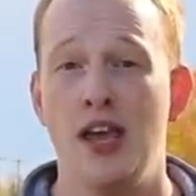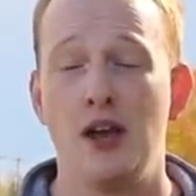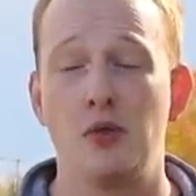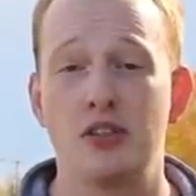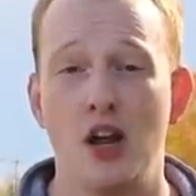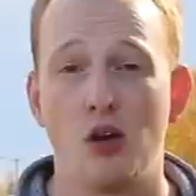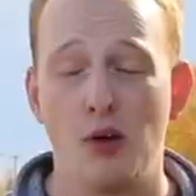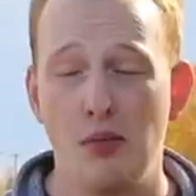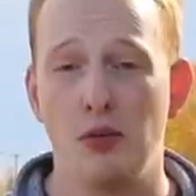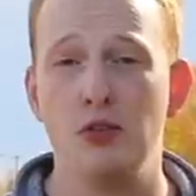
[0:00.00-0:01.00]
It was
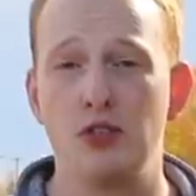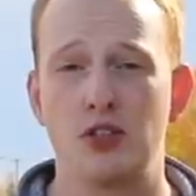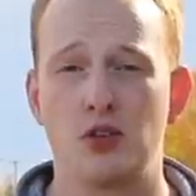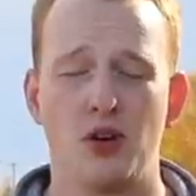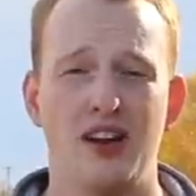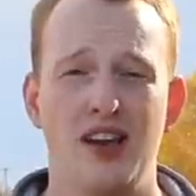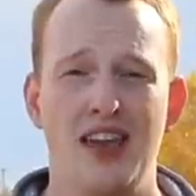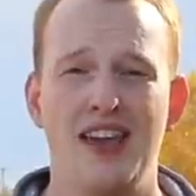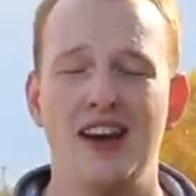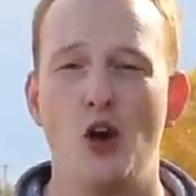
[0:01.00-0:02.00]
Rebel News' story
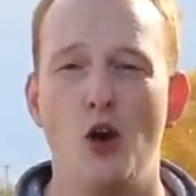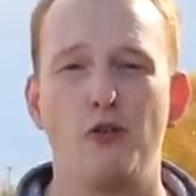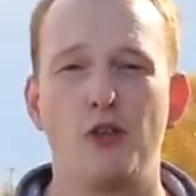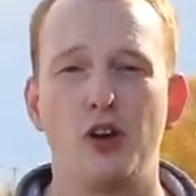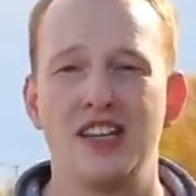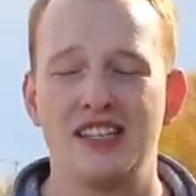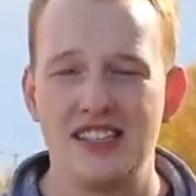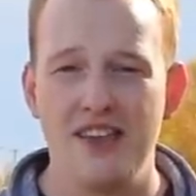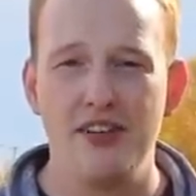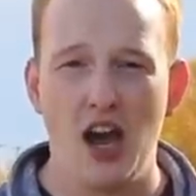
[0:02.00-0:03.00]
hitting over
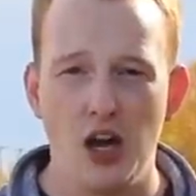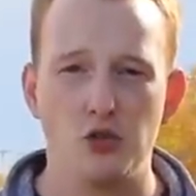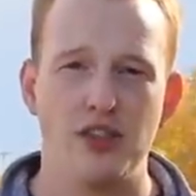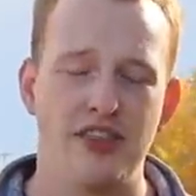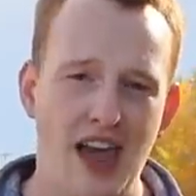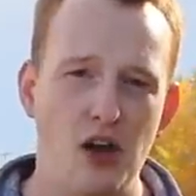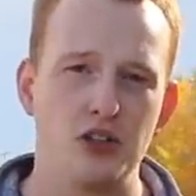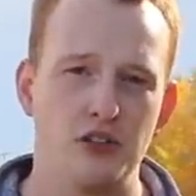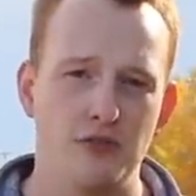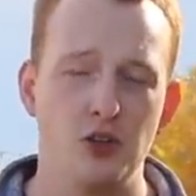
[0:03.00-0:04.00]

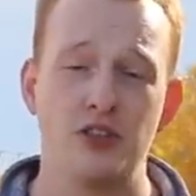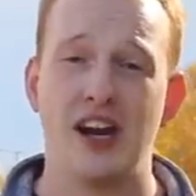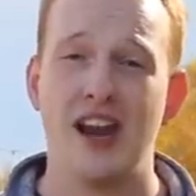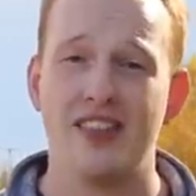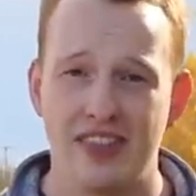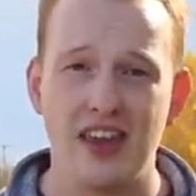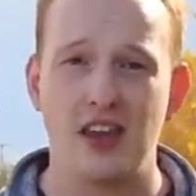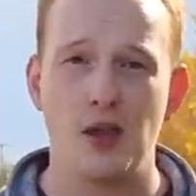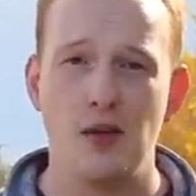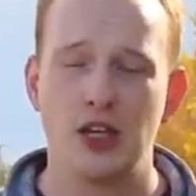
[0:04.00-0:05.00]
700,000 views that I
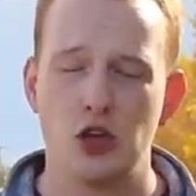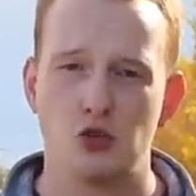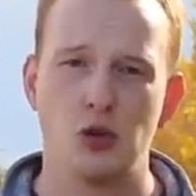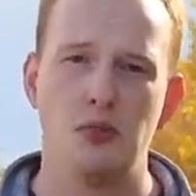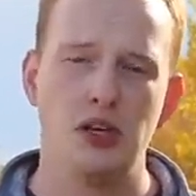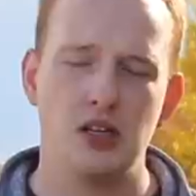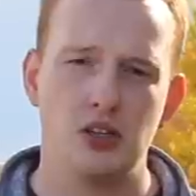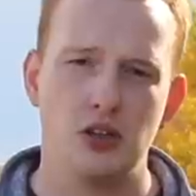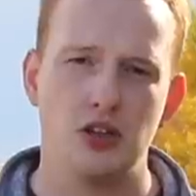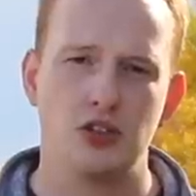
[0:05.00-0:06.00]
think contributed
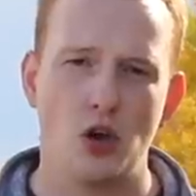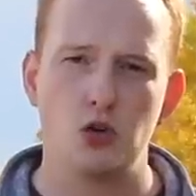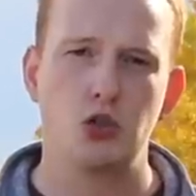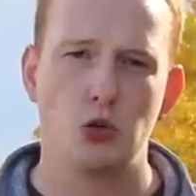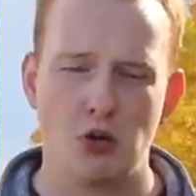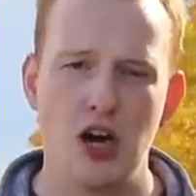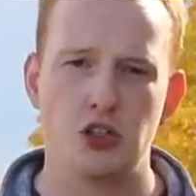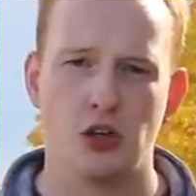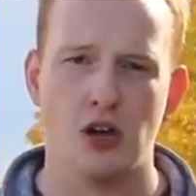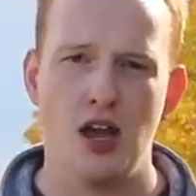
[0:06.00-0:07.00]
to the social
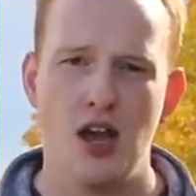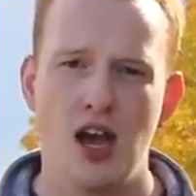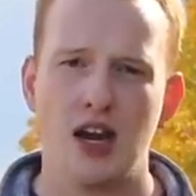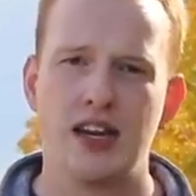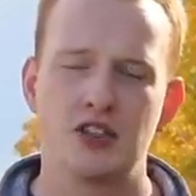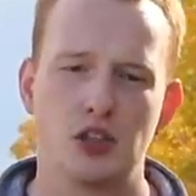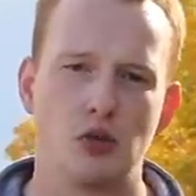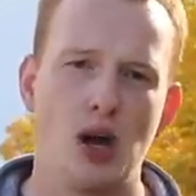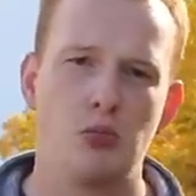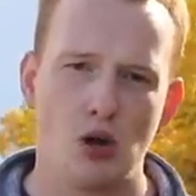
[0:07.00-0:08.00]
pressure against the
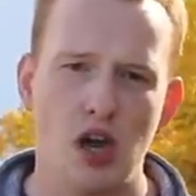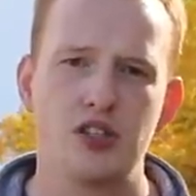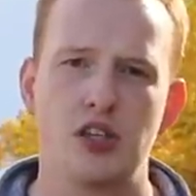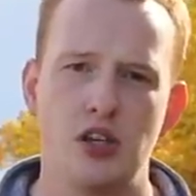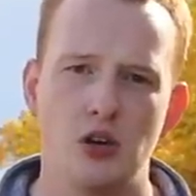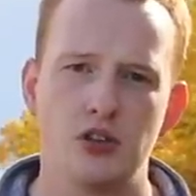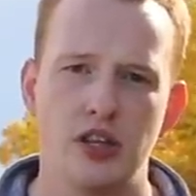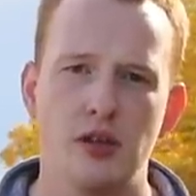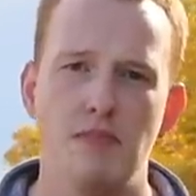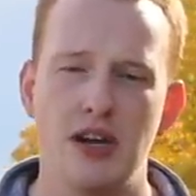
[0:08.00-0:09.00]
Crown prosecutors
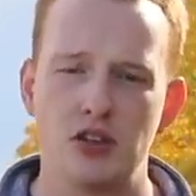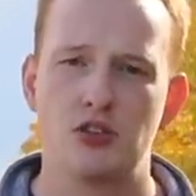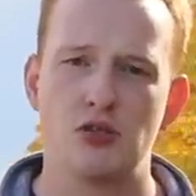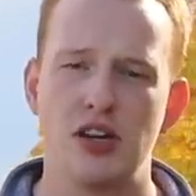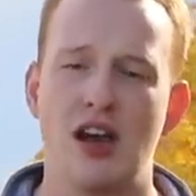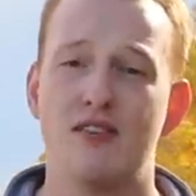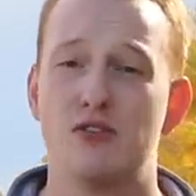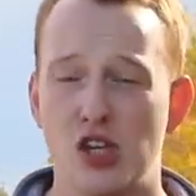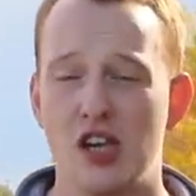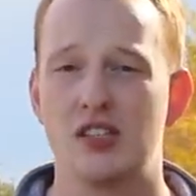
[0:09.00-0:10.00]
and the Ministry
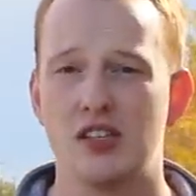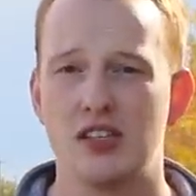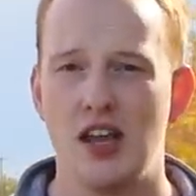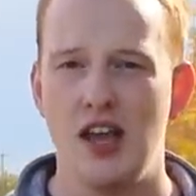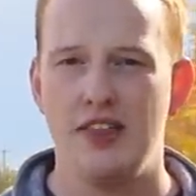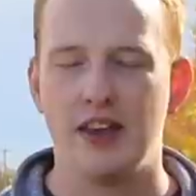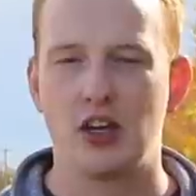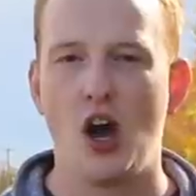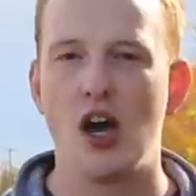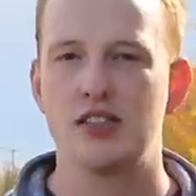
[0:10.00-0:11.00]
of Justice
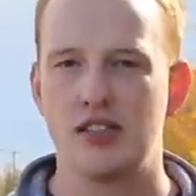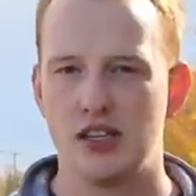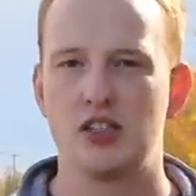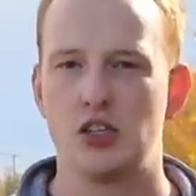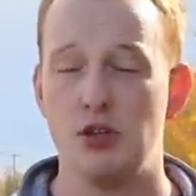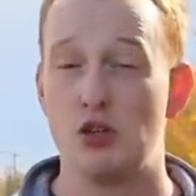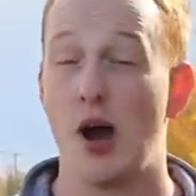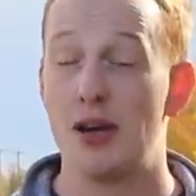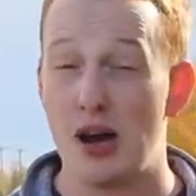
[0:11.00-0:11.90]
that caused this to be dropped.